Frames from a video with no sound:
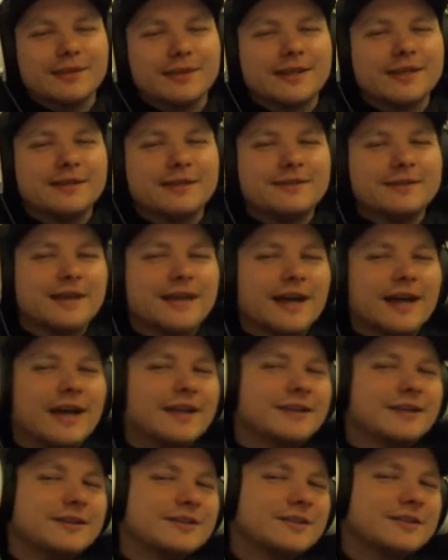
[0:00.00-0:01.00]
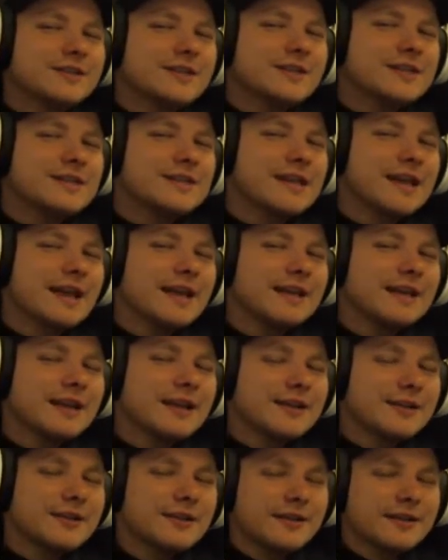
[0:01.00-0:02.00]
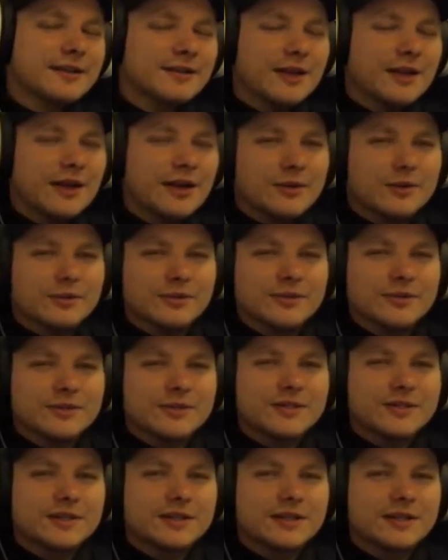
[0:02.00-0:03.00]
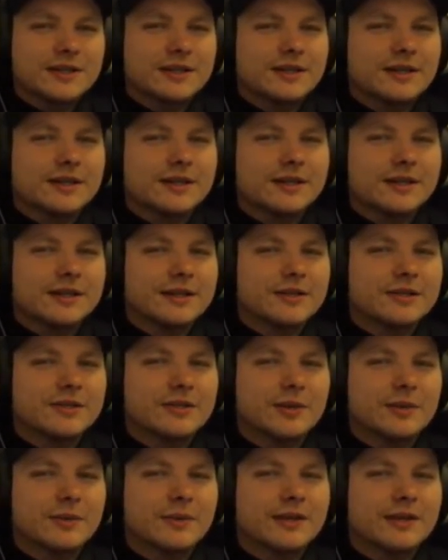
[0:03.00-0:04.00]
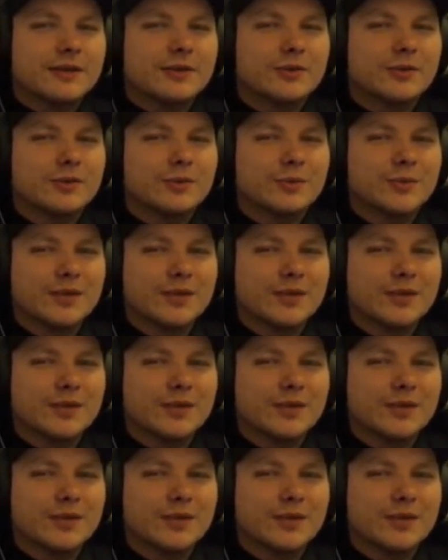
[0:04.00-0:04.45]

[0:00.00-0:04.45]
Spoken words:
believe that, and just says again, like no, there's no way that you can